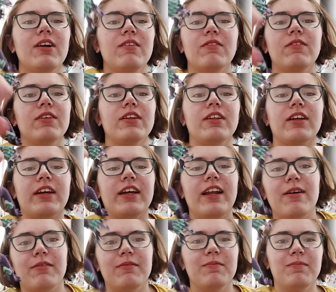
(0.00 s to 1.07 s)
really looking
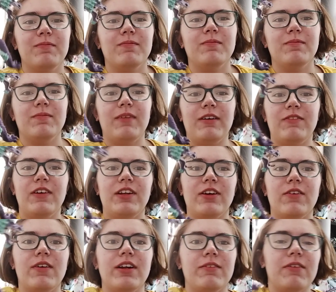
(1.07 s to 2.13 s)
at my
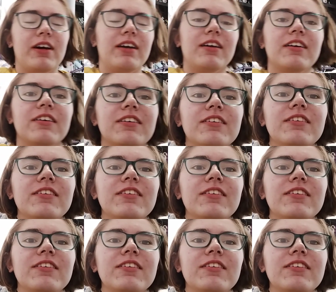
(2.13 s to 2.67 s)
video anyway.